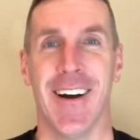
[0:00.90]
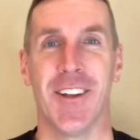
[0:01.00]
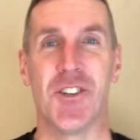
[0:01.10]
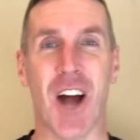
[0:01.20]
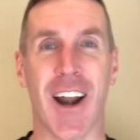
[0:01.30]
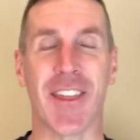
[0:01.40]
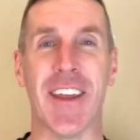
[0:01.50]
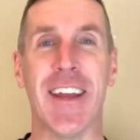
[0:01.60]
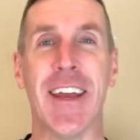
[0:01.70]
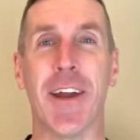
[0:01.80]

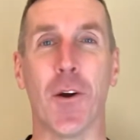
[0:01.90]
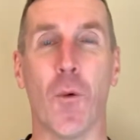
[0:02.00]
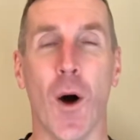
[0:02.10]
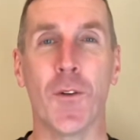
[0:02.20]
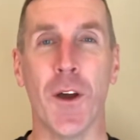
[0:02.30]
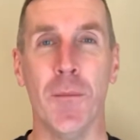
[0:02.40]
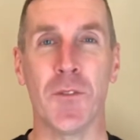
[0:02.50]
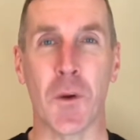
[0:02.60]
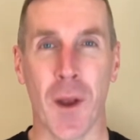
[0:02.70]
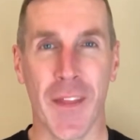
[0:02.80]
Jonathan here. Welcome
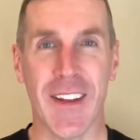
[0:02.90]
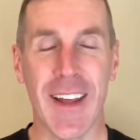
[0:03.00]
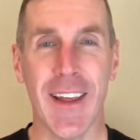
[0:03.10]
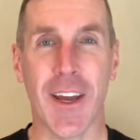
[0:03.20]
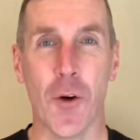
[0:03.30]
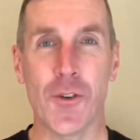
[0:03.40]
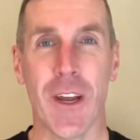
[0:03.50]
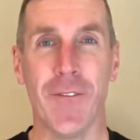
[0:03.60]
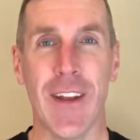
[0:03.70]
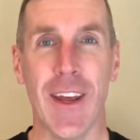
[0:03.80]
to another daily
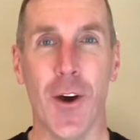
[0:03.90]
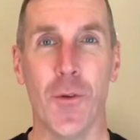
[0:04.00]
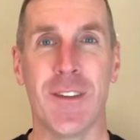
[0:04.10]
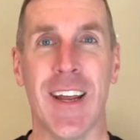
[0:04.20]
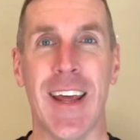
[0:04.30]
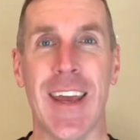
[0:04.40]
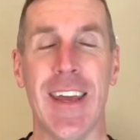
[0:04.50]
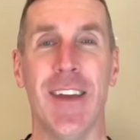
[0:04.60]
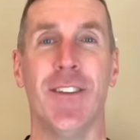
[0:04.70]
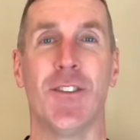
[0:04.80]
coaching video. Today
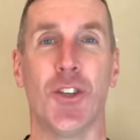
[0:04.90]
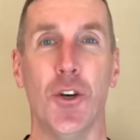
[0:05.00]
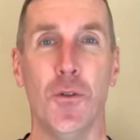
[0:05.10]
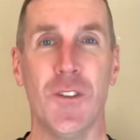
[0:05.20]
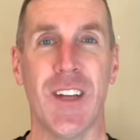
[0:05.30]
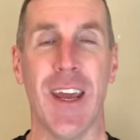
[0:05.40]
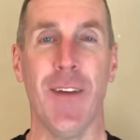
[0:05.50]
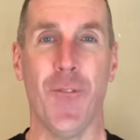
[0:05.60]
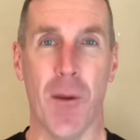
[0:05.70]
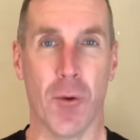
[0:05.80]
is Tuesday,
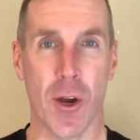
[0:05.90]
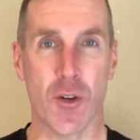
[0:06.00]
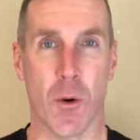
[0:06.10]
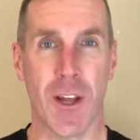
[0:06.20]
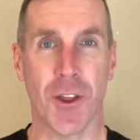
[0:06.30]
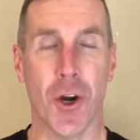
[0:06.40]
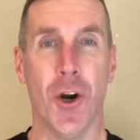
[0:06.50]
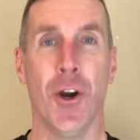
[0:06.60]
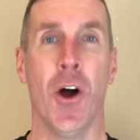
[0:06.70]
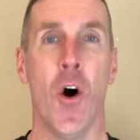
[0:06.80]
February
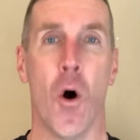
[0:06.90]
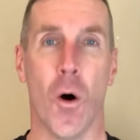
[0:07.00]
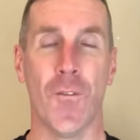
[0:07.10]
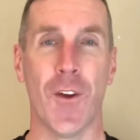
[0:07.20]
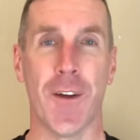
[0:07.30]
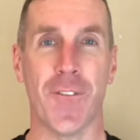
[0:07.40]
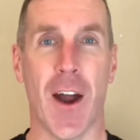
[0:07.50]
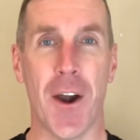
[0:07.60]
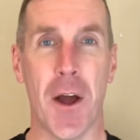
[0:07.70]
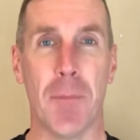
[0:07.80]
23rd. Hopefully you're
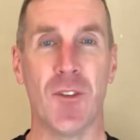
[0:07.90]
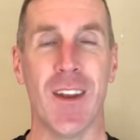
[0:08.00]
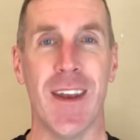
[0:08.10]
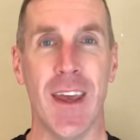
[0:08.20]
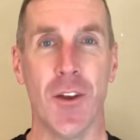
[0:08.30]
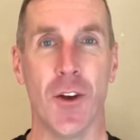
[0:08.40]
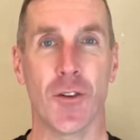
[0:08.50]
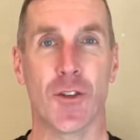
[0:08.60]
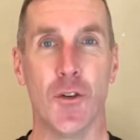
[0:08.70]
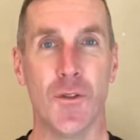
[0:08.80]
fired up to nail your
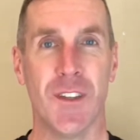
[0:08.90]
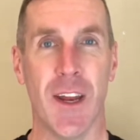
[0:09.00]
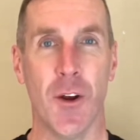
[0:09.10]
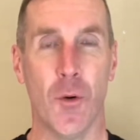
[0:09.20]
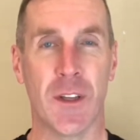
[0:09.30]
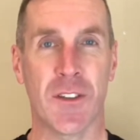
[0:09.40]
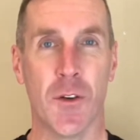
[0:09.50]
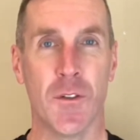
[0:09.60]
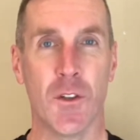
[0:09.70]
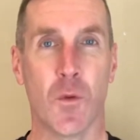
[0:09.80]
Tuesday no
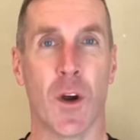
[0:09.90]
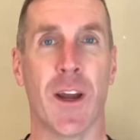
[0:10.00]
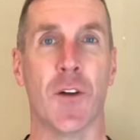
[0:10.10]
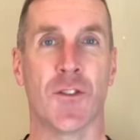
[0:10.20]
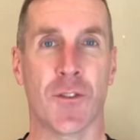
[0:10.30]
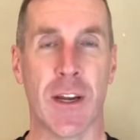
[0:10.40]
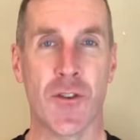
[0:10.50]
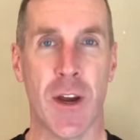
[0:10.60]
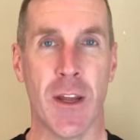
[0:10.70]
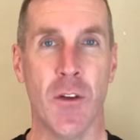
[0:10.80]
excuses workout, strength
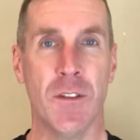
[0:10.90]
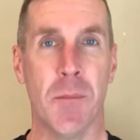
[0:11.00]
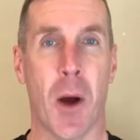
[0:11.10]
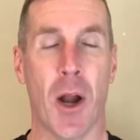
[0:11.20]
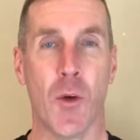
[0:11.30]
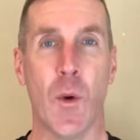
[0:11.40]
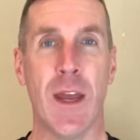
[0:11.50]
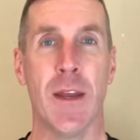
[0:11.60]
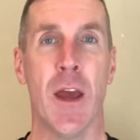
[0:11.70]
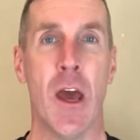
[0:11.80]
training using body
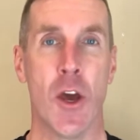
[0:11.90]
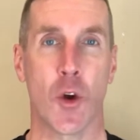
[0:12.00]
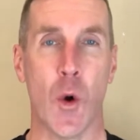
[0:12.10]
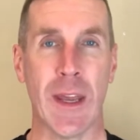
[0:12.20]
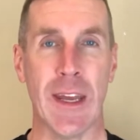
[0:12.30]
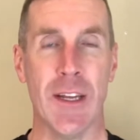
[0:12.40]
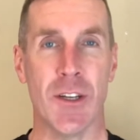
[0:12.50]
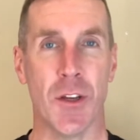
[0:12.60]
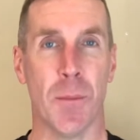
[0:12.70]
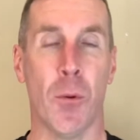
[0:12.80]
weight, quick and
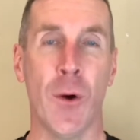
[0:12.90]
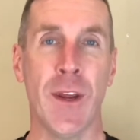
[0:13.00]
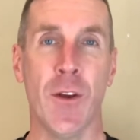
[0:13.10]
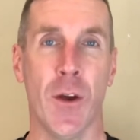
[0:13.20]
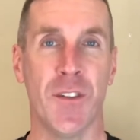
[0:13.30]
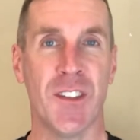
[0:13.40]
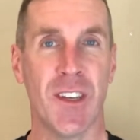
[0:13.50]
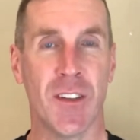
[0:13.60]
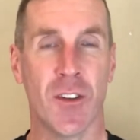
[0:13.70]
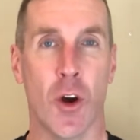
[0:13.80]
to the point. You have
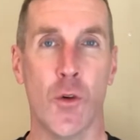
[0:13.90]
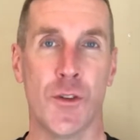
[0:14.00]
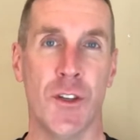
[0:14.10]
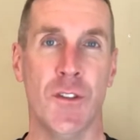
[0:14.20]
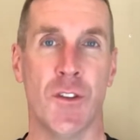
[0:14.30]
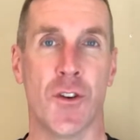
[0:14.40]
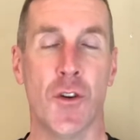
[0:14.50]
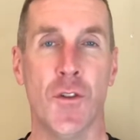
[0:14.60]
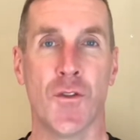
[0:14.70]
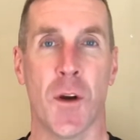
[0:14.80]
six coaches to
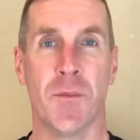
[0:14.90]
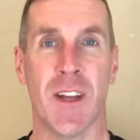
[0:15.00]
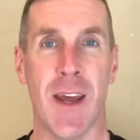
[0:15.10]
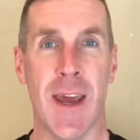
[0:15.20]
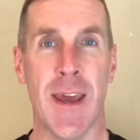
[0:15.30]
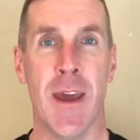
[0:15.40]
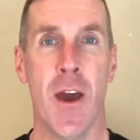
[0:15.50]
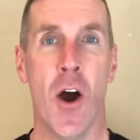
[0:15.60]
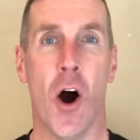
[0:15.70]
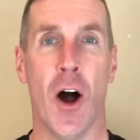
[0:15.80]
choose from today
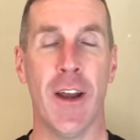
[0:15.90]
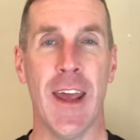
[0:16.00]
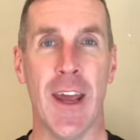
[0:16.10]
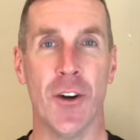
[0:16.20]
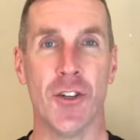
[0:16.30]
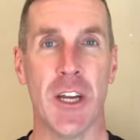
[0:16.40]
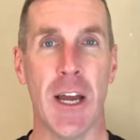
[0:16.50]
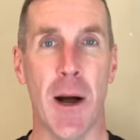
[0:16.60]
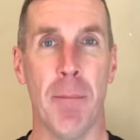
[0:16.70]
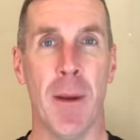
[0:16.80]
on Energy
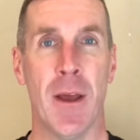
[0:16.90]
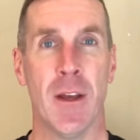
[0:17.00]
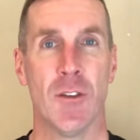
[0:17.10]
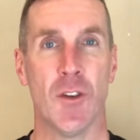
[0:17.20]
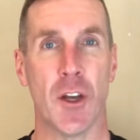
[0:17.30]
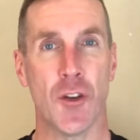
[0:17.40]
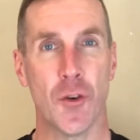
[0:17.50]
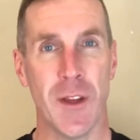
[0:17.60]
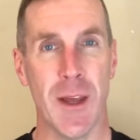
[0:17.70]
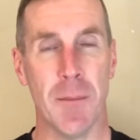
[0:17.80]
Up. So you can
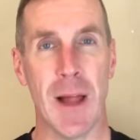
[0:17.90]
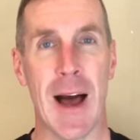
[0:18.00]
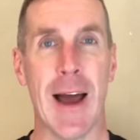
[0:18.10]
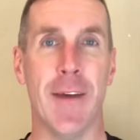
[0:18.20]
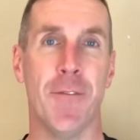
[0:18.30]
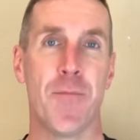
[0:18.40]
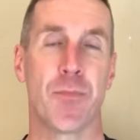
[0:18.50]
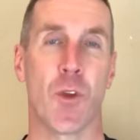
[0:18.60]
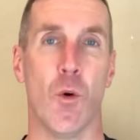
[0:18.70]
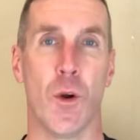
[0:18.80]
join them live,
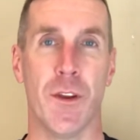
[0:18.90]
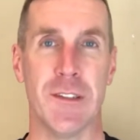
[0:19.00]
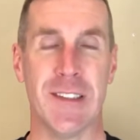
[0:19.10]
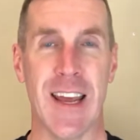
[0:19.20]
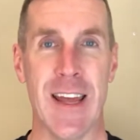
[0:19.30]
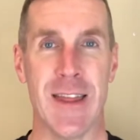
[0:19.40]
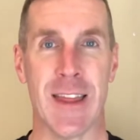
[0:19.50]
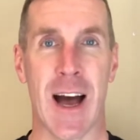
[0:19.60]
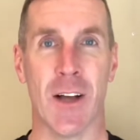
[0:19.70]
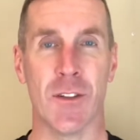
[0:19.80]
or there's
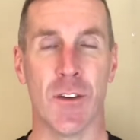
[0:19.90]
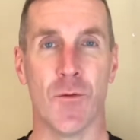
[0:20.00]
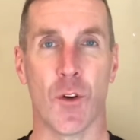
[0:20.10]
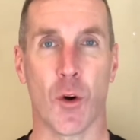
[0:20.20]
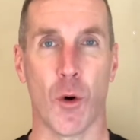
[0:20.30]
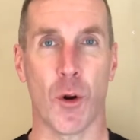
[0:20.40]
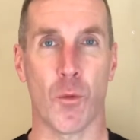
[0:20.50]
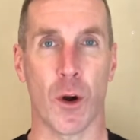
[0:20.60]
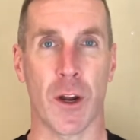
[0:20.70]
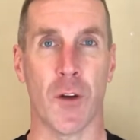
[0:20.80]
10,000 recorded
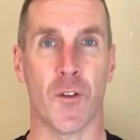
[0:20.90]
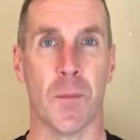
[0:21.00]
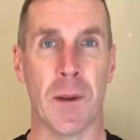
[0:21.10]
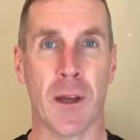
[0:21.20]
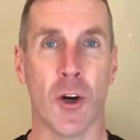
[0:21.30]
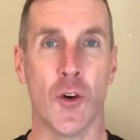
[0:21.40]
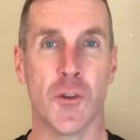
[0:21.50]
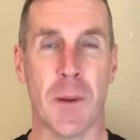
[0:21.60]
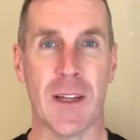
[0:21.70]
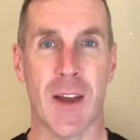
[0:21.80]
workouts. So pick a
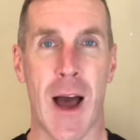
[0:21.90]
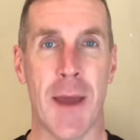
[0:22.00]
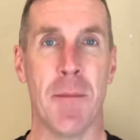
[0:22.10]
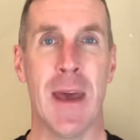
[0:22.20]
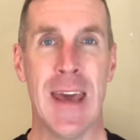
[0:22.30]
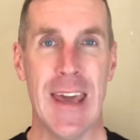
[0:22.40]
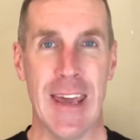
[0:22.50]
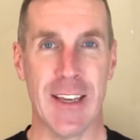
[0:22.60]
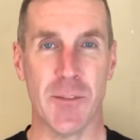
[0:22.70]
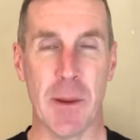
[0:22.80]
coach, pick a time,
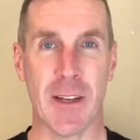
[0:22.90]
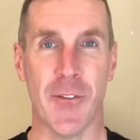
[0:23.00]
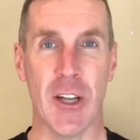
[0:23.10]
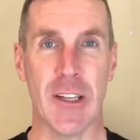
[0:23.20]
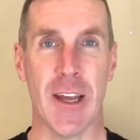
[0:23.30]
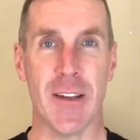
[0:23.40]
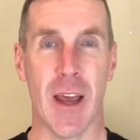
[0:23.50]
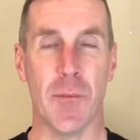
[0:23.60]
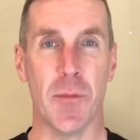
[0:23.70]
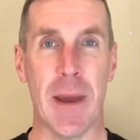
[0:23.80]
expect to feel 10
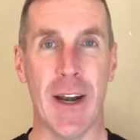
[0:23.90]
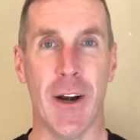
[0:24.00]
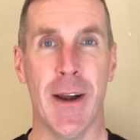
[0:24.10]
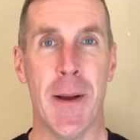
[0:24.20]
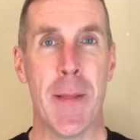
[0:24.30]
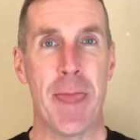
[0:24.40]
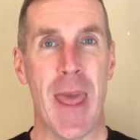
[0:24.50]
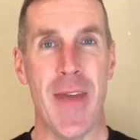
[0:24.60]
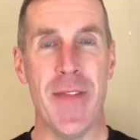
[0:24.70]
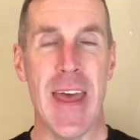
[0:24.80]
times better,
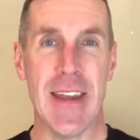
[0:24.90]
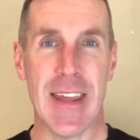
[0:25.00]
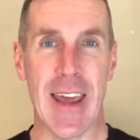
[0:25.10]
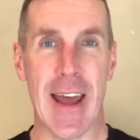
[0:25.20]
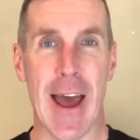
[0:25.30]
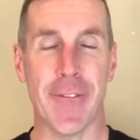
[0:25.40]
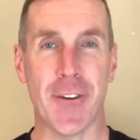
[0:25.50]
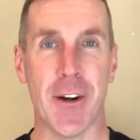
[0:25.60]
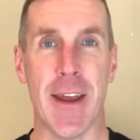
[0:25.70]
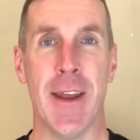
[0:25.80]
and then get
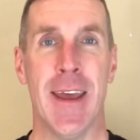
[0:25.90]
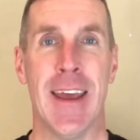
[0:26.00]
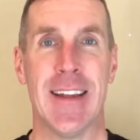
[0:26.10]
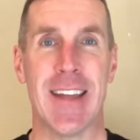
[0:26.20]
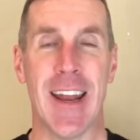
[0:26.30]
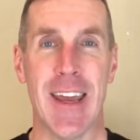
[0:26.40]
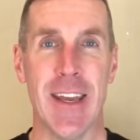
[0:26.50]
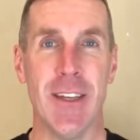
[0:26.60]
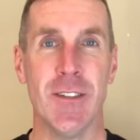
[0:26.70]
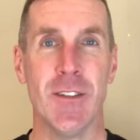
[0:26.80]
after it.
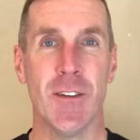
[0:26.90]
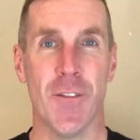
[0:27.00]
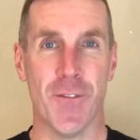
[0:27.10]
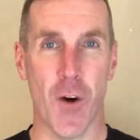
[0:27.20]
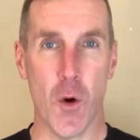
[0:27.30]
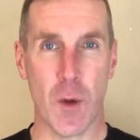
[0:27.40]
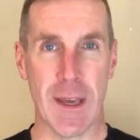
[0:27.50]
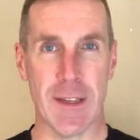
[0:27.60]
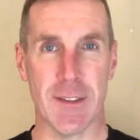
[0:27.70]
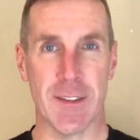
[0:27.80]
Today's
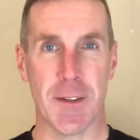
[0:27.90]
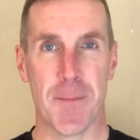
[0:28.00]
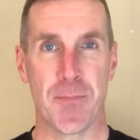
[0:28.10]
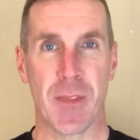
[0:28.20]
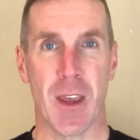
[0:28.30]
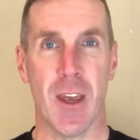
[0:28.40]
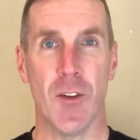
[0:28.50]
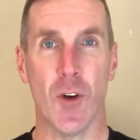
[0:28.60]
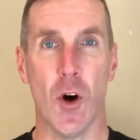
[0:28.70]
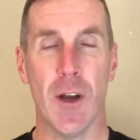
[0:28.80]
focus
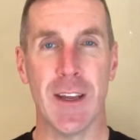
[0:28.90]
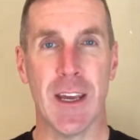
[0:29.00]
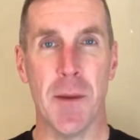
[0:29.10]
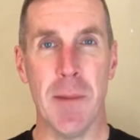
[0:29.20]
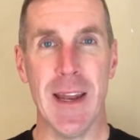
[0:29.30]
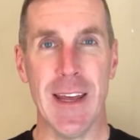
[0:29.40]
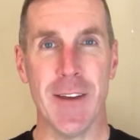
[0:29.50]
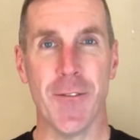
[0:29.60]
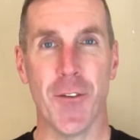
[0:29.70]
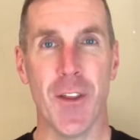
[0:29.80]
is on
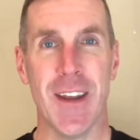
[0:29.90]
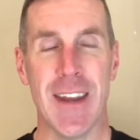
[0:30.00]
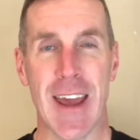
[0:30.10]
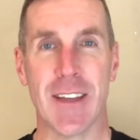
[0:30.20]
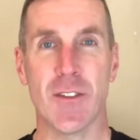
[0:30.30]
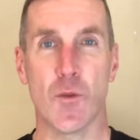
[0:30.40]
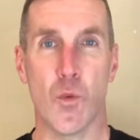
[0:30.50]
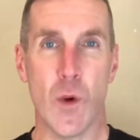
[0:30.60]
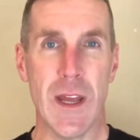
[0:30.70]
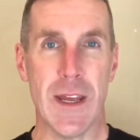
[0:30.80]
committing for the next
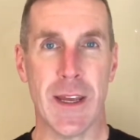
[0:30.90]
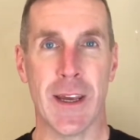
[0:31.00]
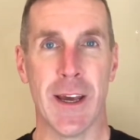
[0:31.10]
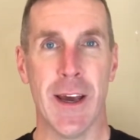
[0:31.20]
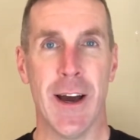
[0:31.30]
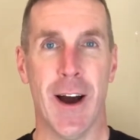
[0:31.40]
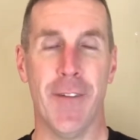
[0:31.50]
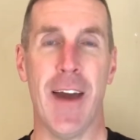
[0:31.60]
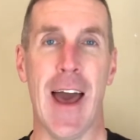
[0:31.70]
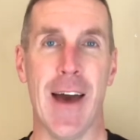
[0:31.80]
week
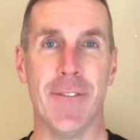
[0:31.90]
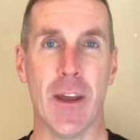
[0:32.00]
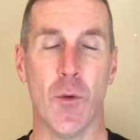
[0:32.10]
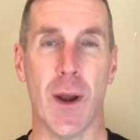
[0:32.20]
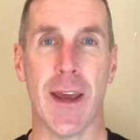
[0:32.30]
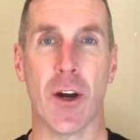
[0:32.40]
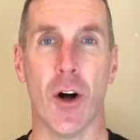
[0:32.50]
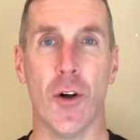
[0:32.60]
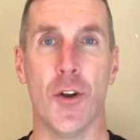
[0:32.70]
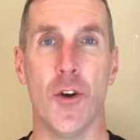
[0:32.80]
of having what I
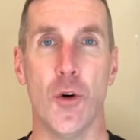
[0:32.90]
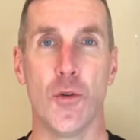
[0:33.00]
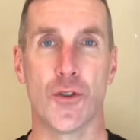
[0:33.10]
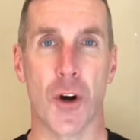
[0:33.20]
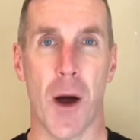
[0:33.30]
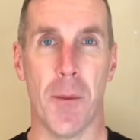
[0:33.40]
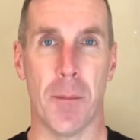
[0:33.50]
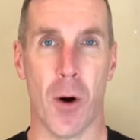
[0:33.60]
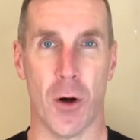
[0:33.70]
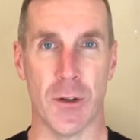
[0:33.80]
call a no drama
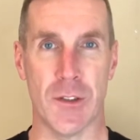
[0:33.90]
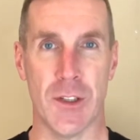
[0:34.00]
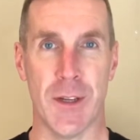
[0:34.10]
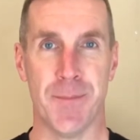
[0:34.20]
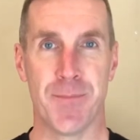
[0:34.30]
policy.